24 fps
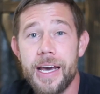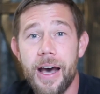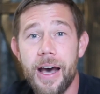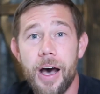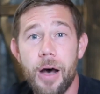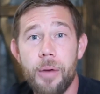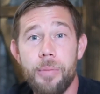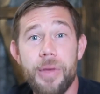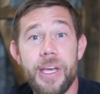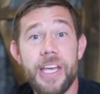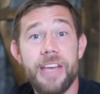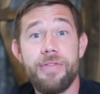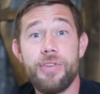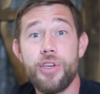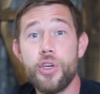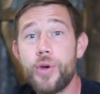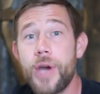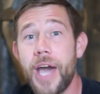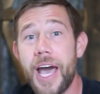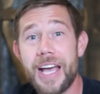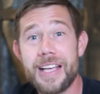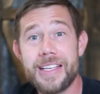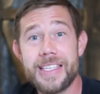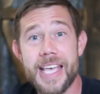Um, if you
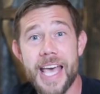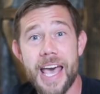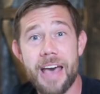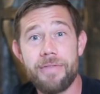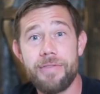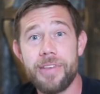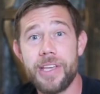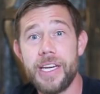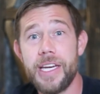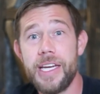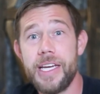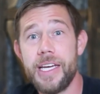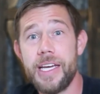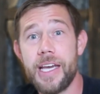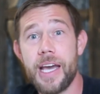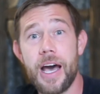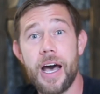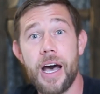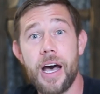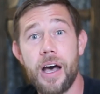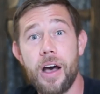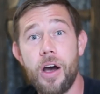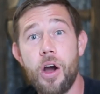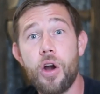guys have any uh,
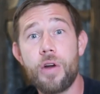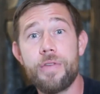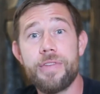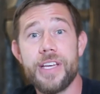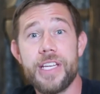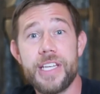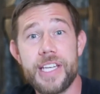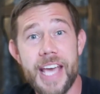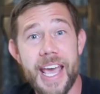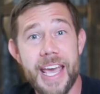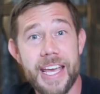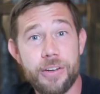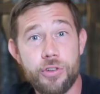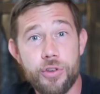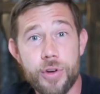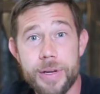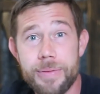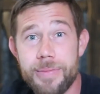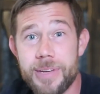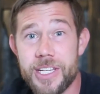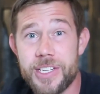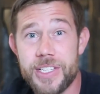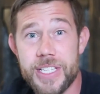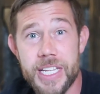R V tank
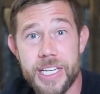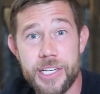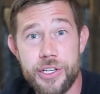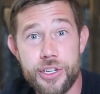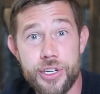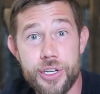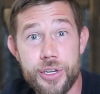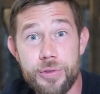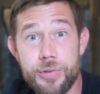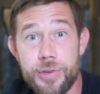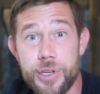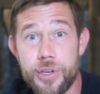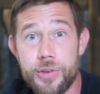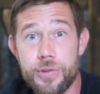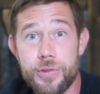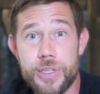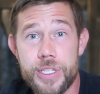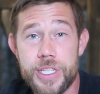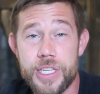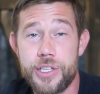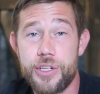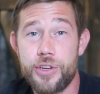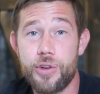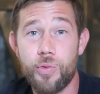treatments that you
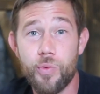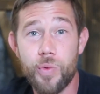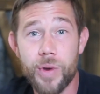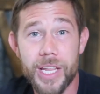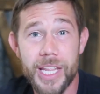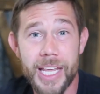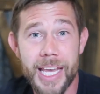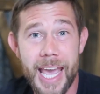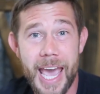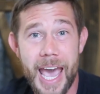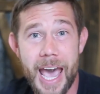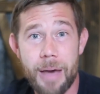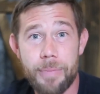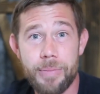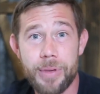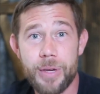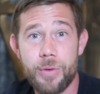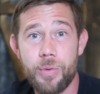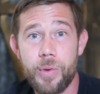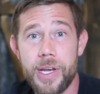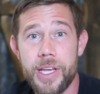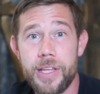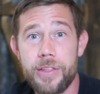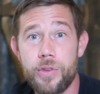use that you're really
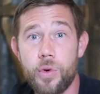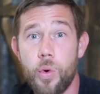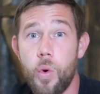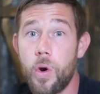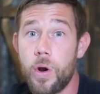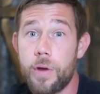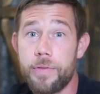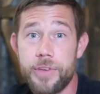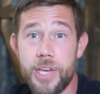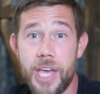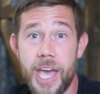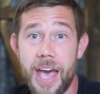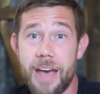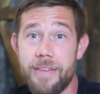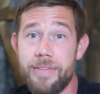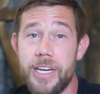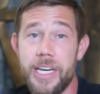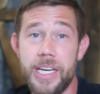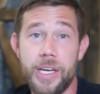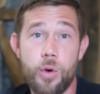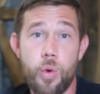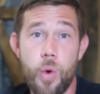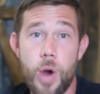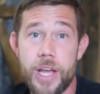happy with, or if you have
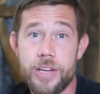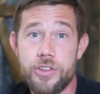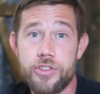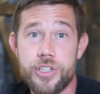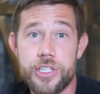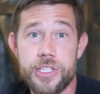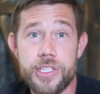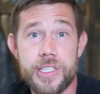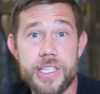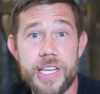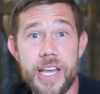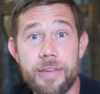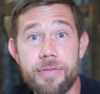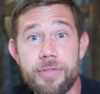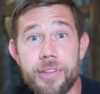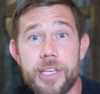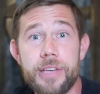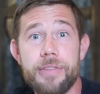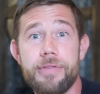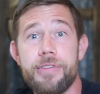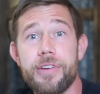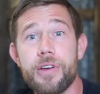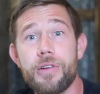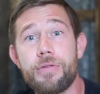any questions,
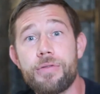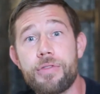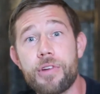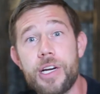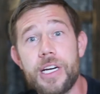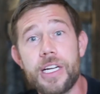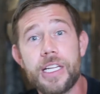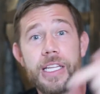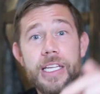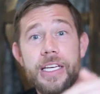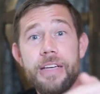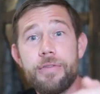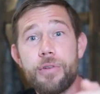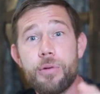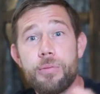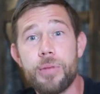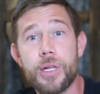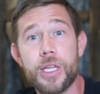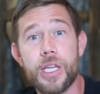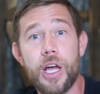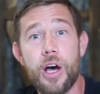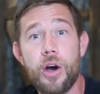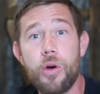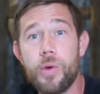definitely feel free to leave them
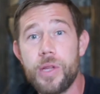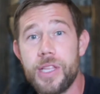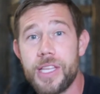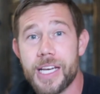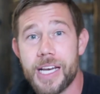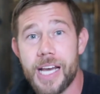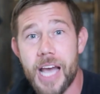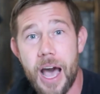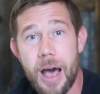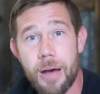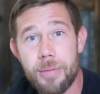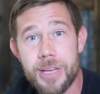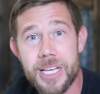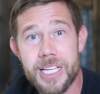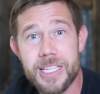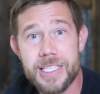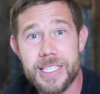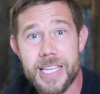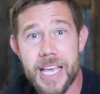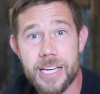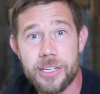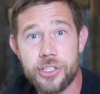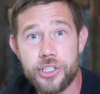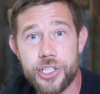below in the
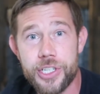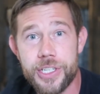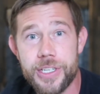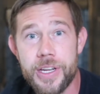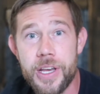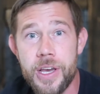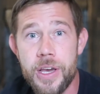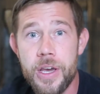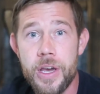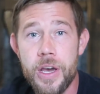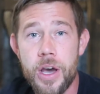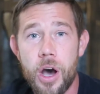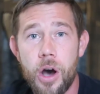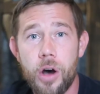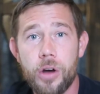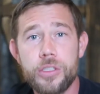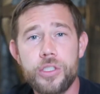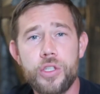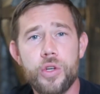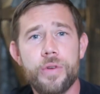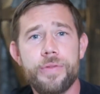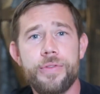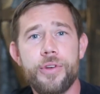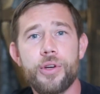comment section.
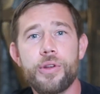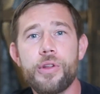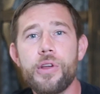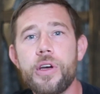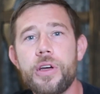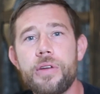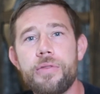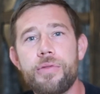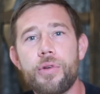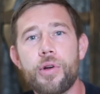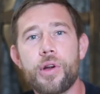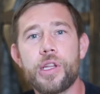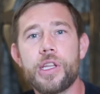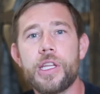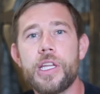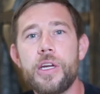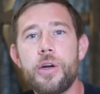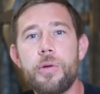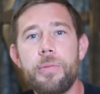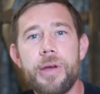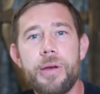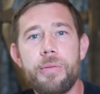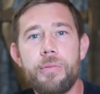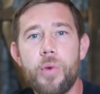Also, if you're looking for a
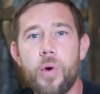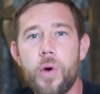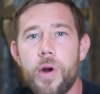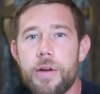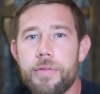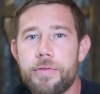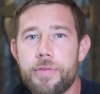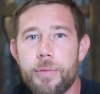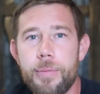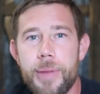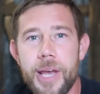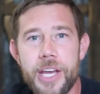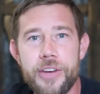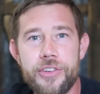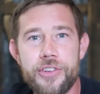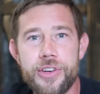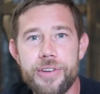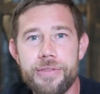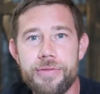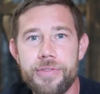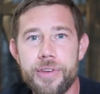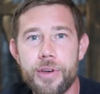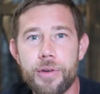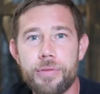little bit more
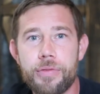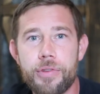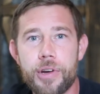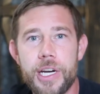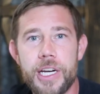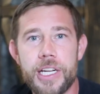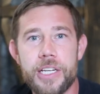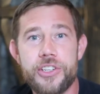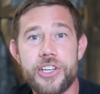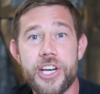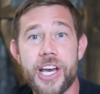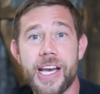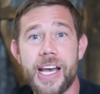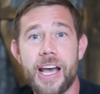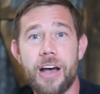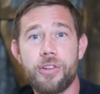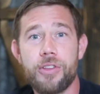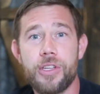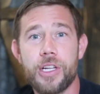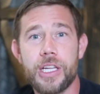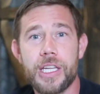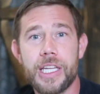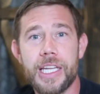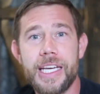information, feel free to check
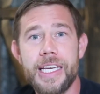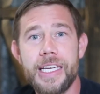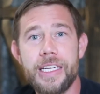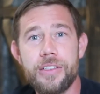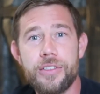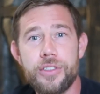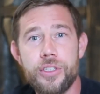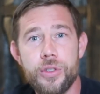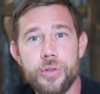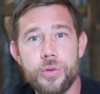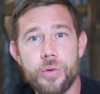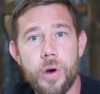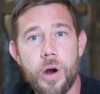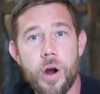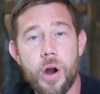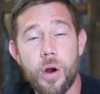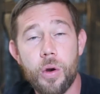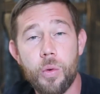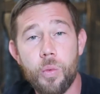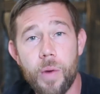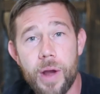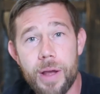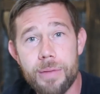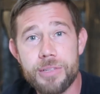out the link to
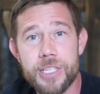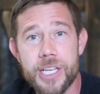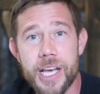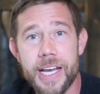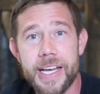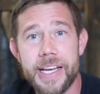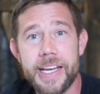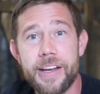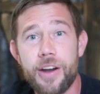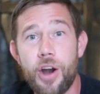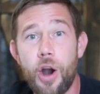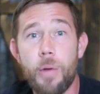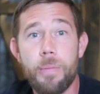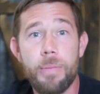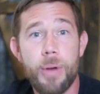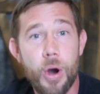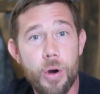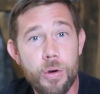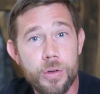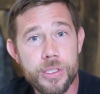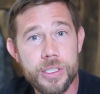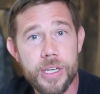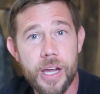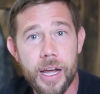our website and our
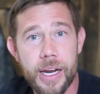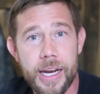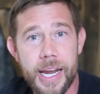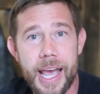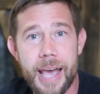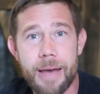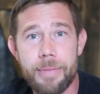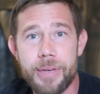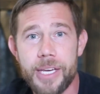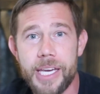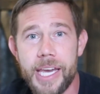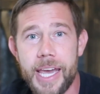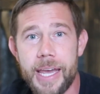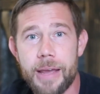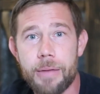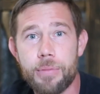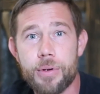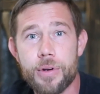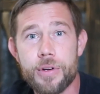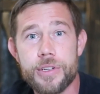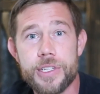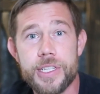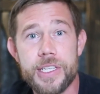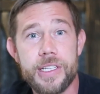post on Happy
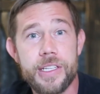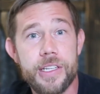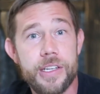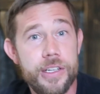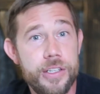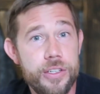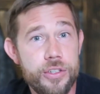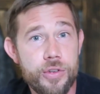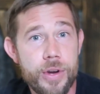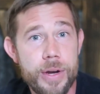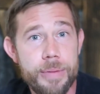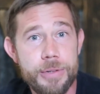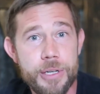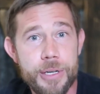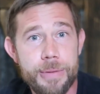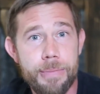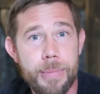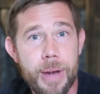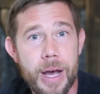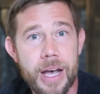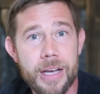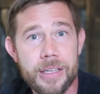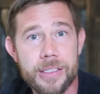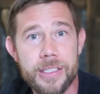Campers in the
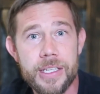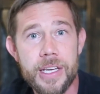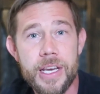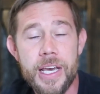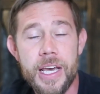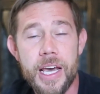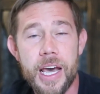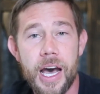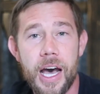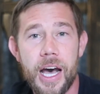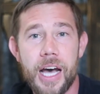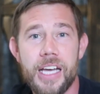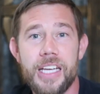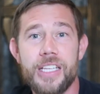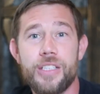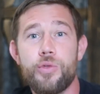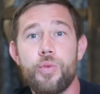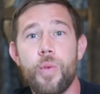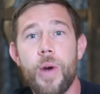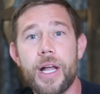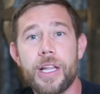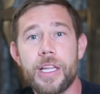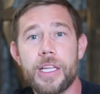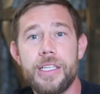description box. Uh,
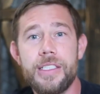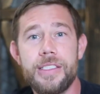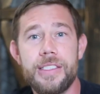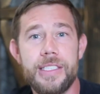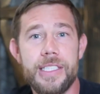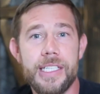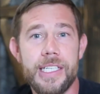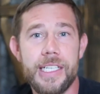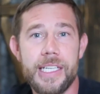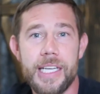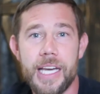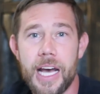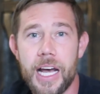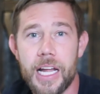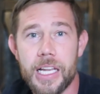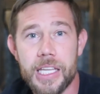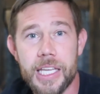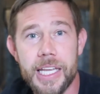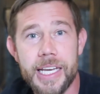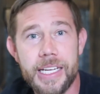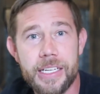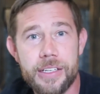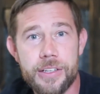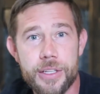as well as the uh,
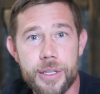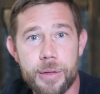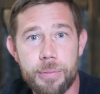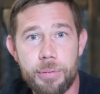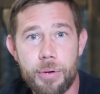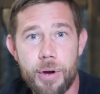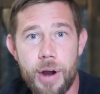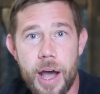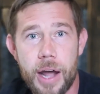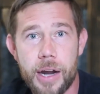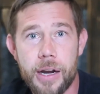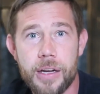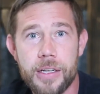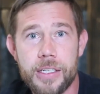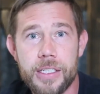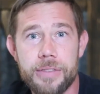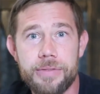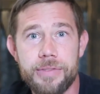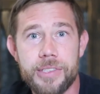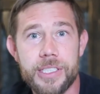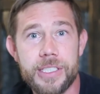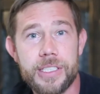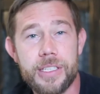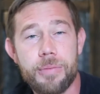link to the product
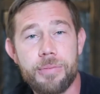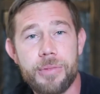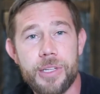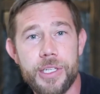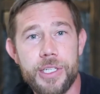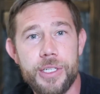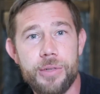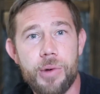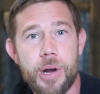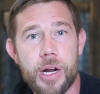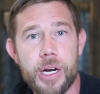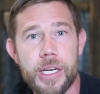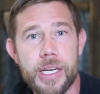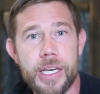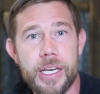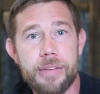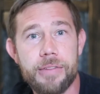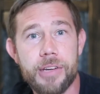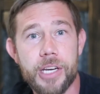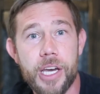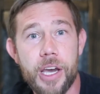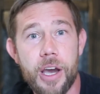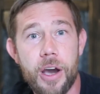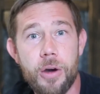if it's something you want to
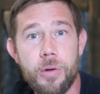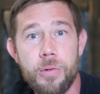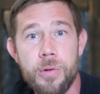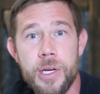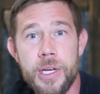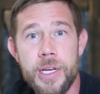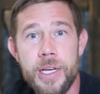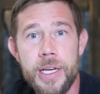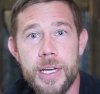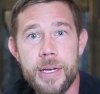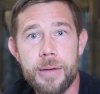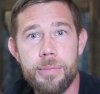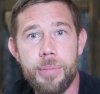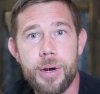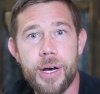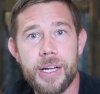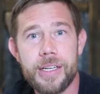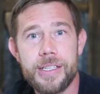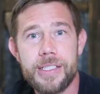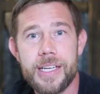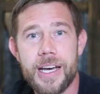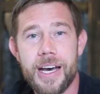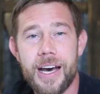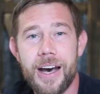give a go.
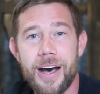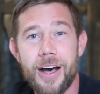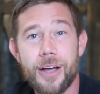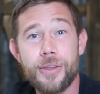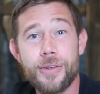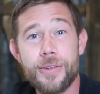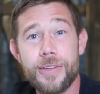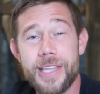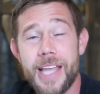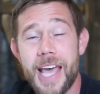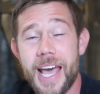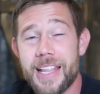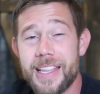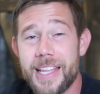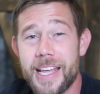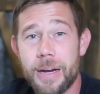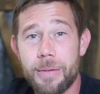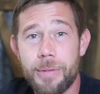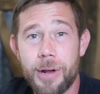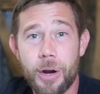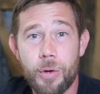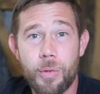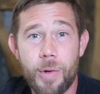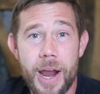But uh, other than that, that
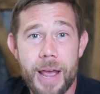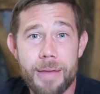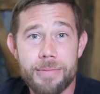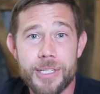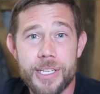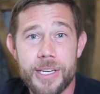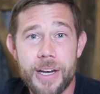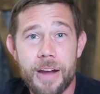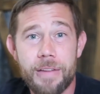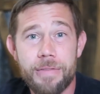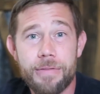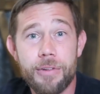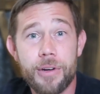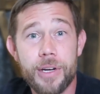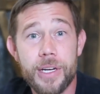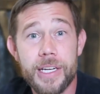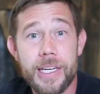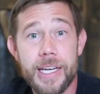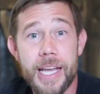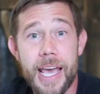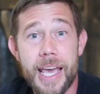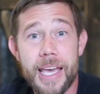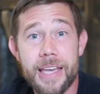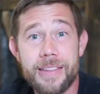about wraps it up for
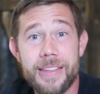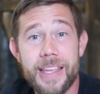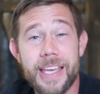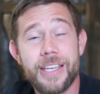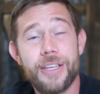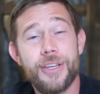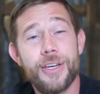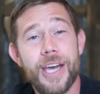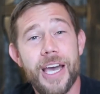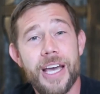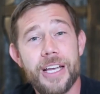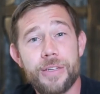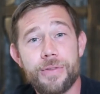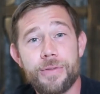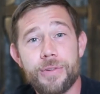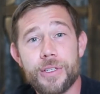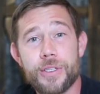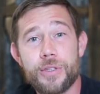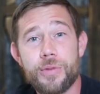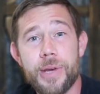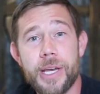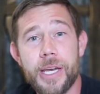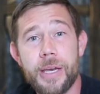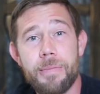today. Thank you guys for
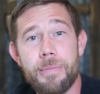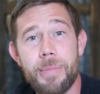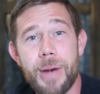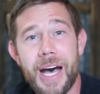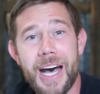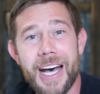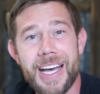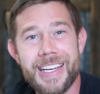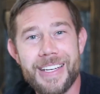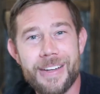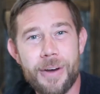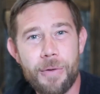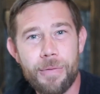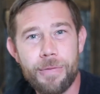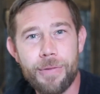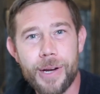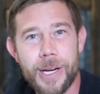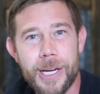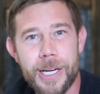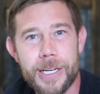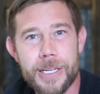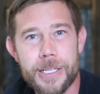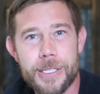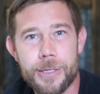swinging by. Don't
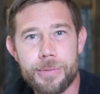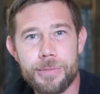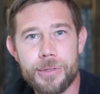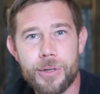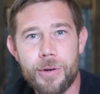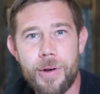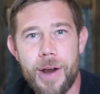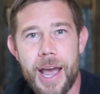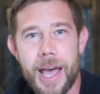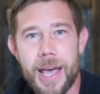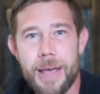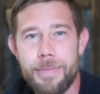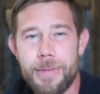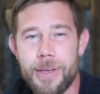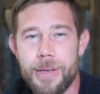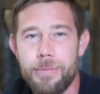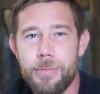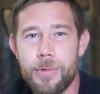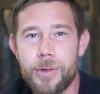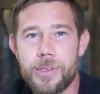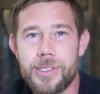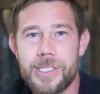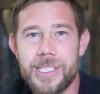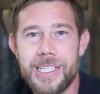forget to subscribe,
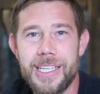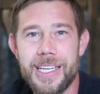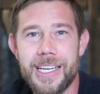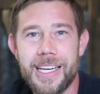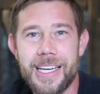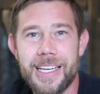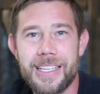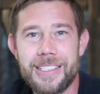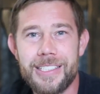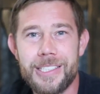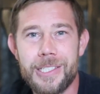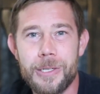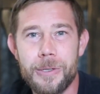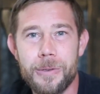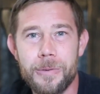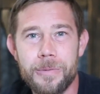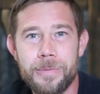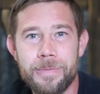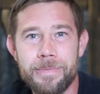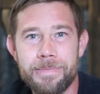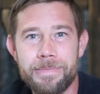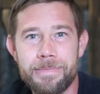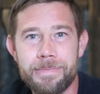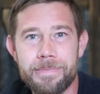and we'll see you again
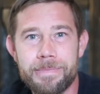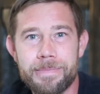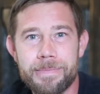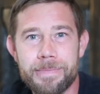soon.